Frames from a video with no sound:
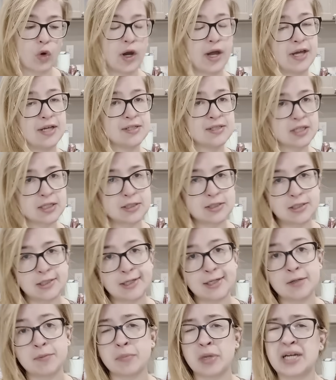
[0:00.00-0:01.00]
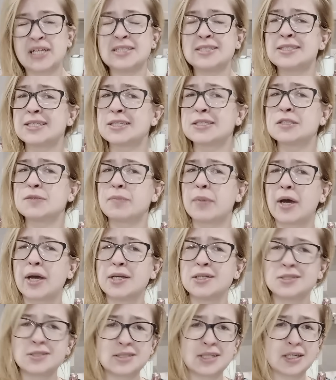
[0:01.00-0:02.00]
a 16 by 6
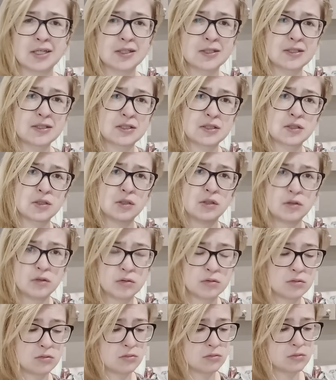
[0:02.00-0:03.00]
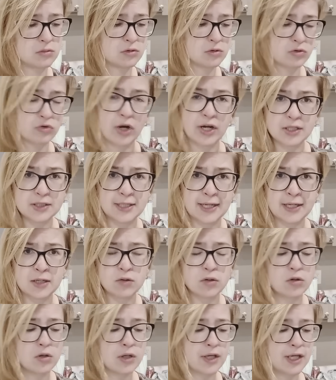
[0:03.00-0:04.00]
by 6
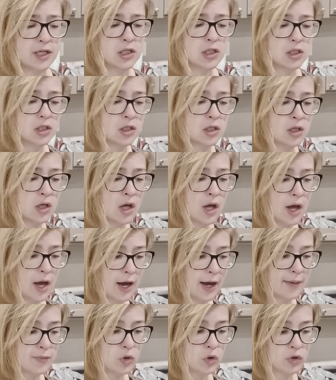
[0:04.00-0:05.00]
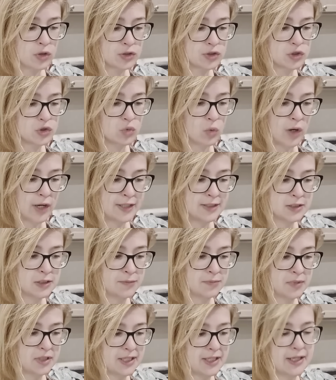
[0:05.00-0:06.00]
rectangle here, I'm going to wind
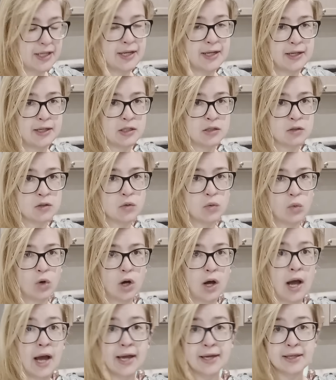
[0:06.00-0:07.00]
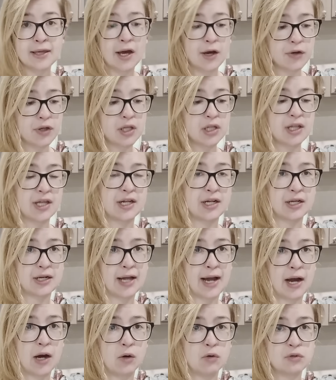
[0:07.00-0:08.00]
up needing what I calculated
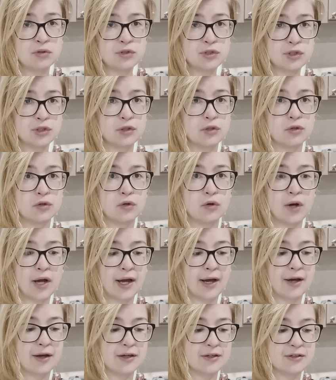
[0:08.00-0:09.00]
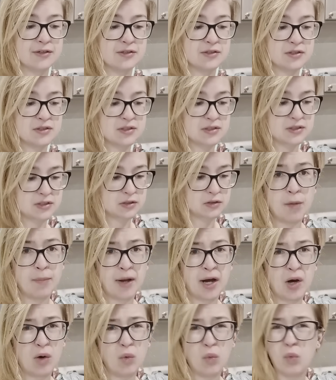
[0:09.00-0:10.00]
out to as
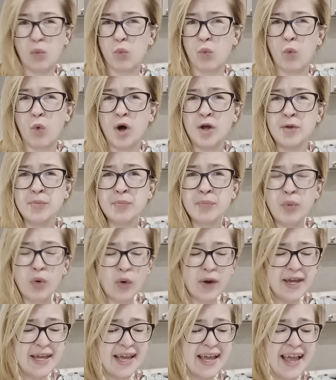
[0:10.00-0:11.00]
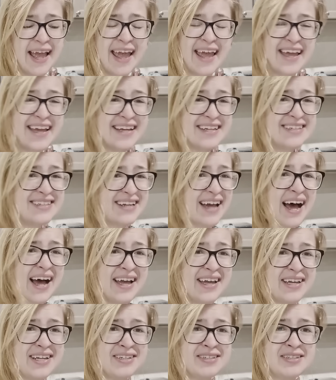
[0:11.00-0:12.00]
about
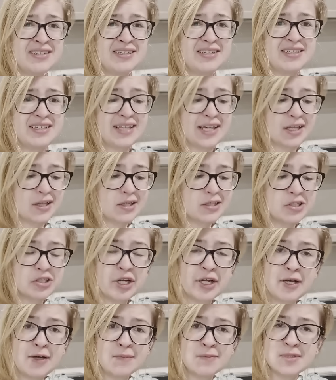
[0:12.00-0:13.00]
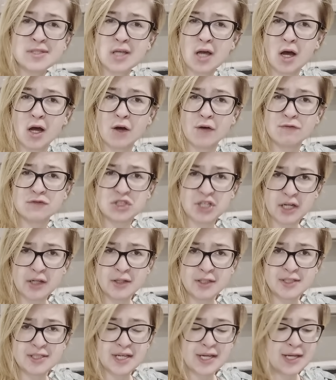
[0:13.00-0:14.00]
1.89 kilograms of
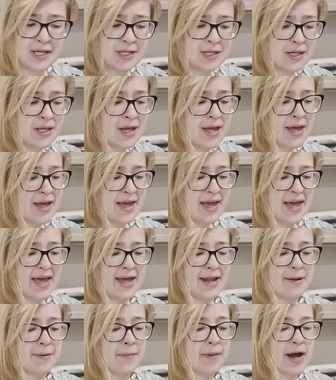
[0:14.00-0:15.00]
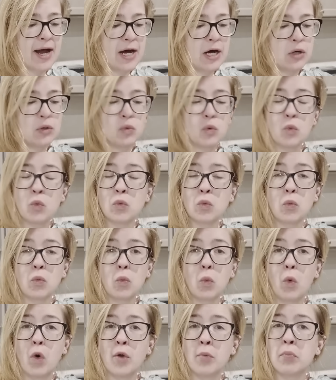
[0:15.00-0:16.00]
gelatin and about
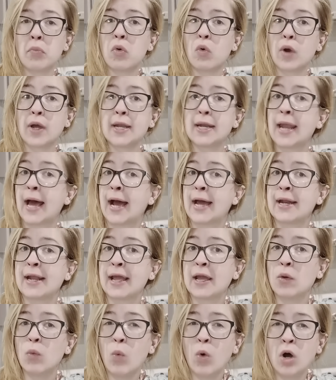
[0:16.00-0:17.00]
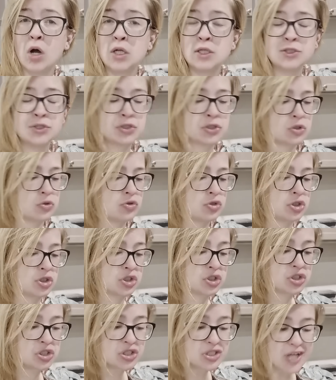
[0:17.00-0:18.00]
1.981, so just
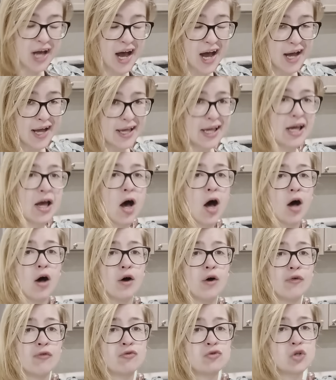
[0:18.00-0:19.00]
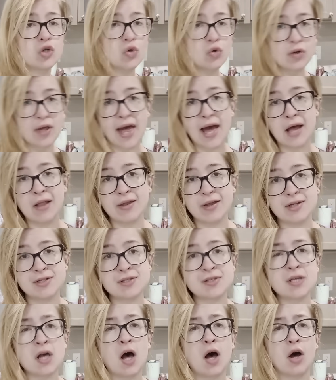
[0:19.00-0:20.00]
shy of 2
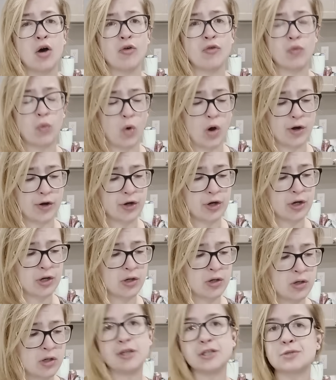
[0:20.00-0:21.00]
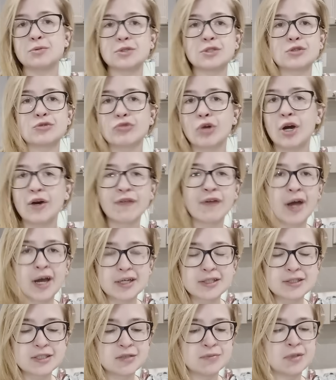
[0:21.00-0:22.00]
gallons of water. This was a rough
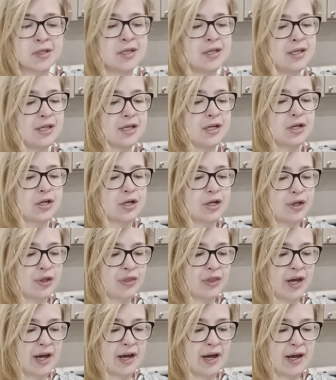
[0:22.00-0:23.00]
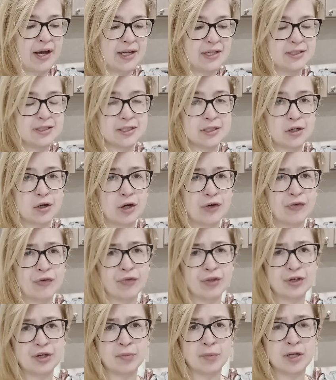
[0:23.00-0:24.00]
estimate here that I did off of
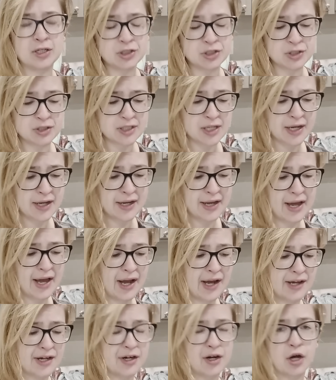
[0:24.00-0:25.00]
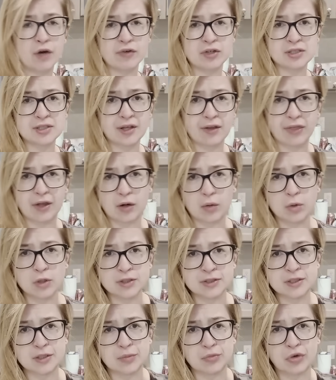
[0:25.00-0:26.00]
the dimensions I had, and obviously there was
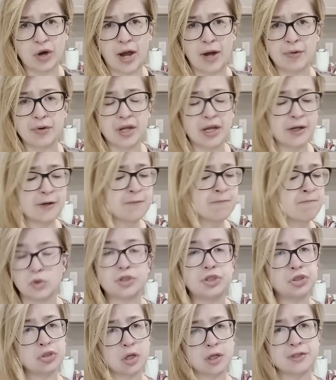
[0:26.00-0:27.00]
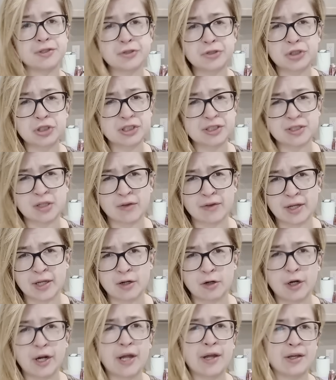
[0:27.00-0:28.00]
some rounding. What you guys usually see on the
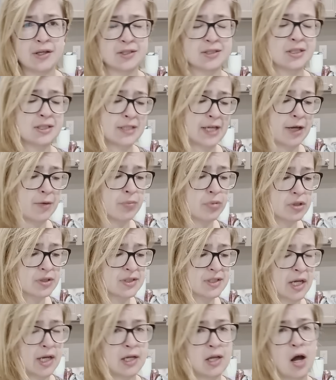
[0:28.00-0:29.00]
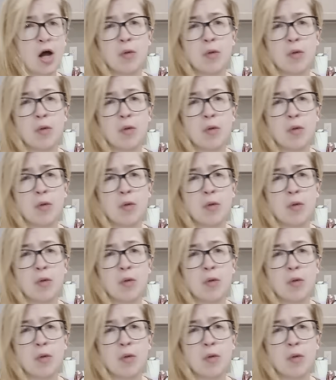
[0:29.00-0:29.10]
internet is the 10%.